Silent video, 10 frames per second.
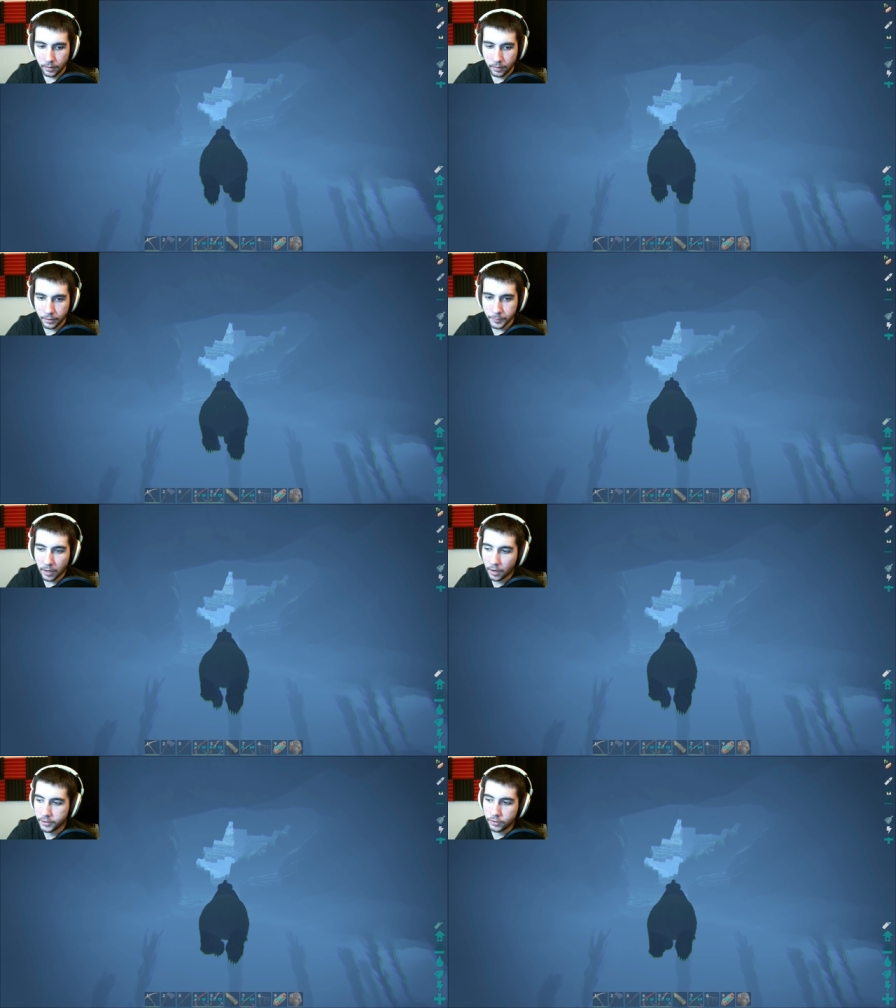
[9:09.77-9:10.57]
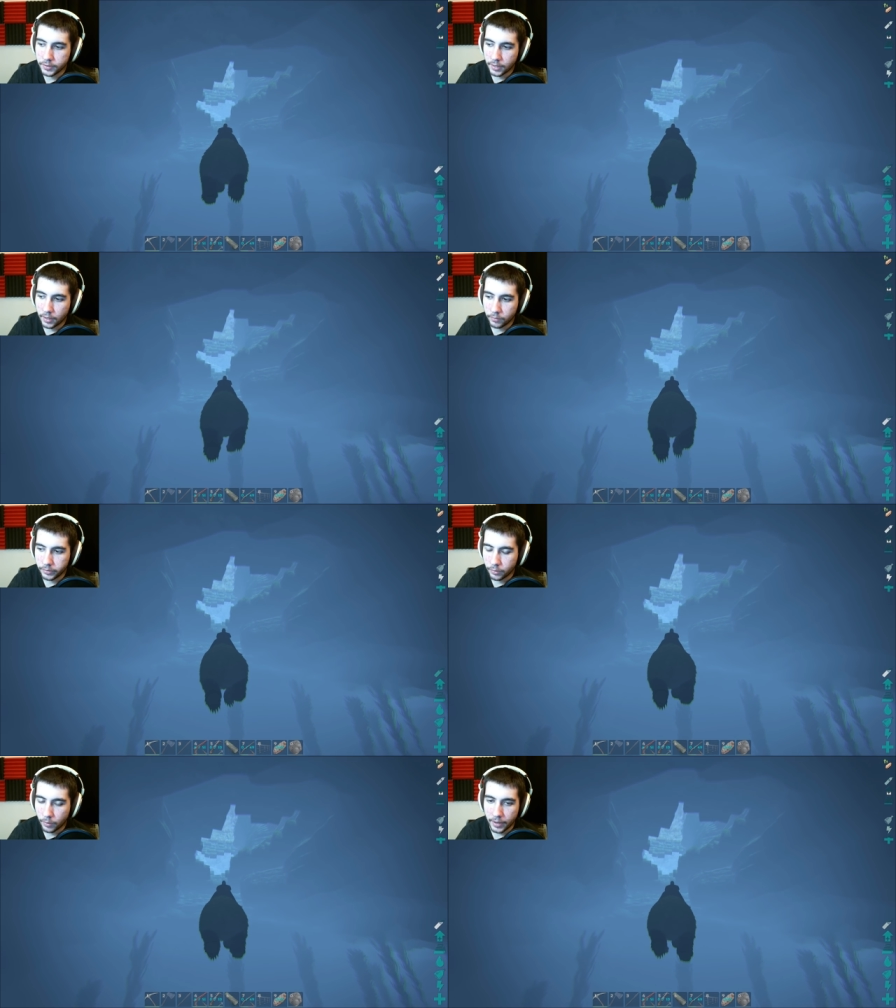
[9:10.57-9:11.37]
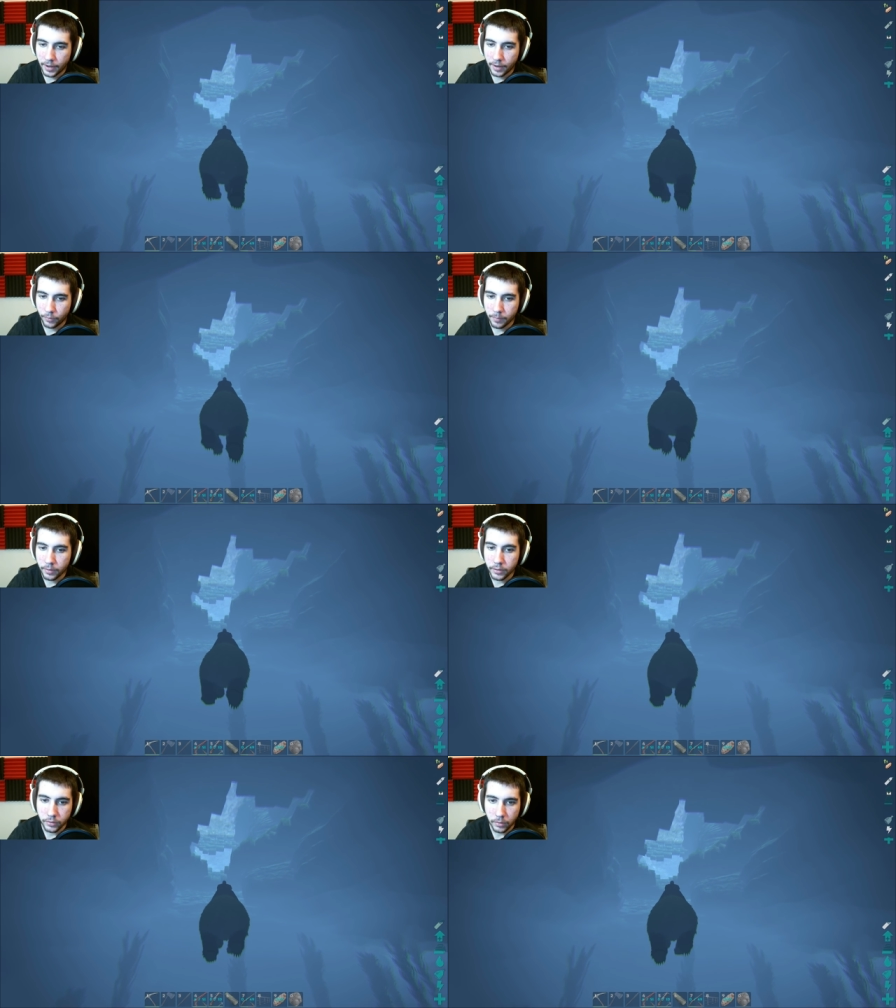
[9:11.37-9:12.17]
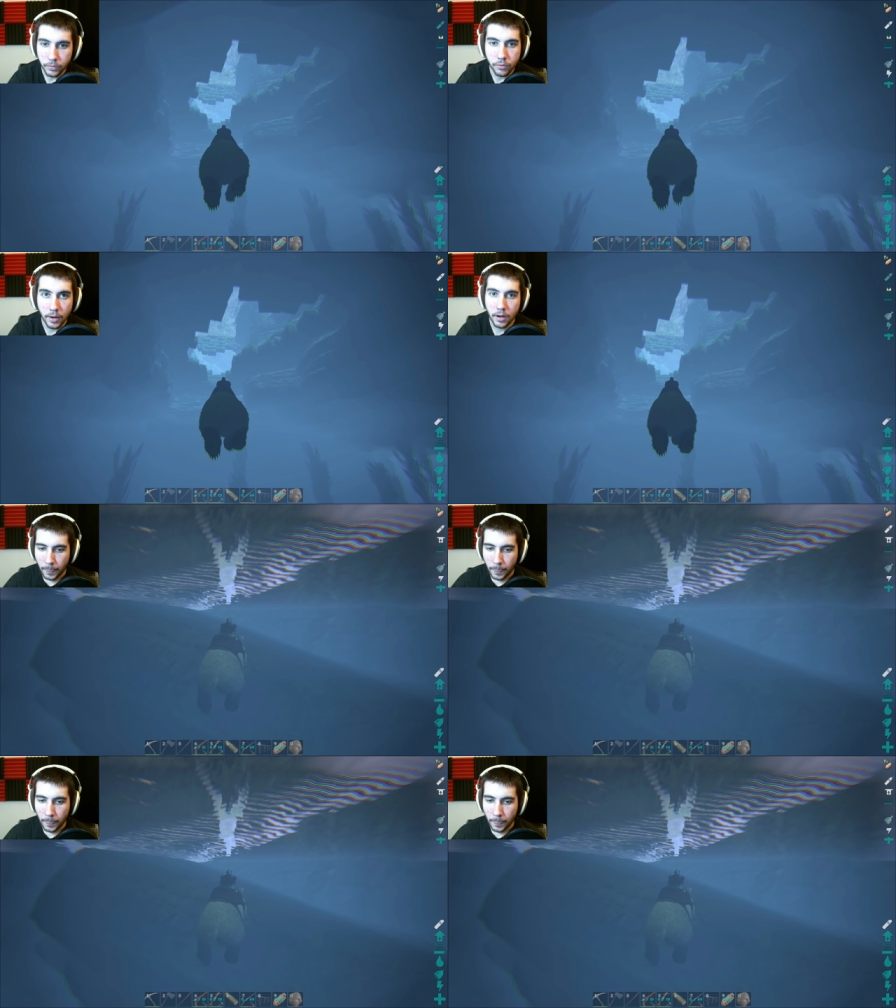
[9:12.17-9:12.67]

Because my oxygen's not really quite halfway, but it's close right now.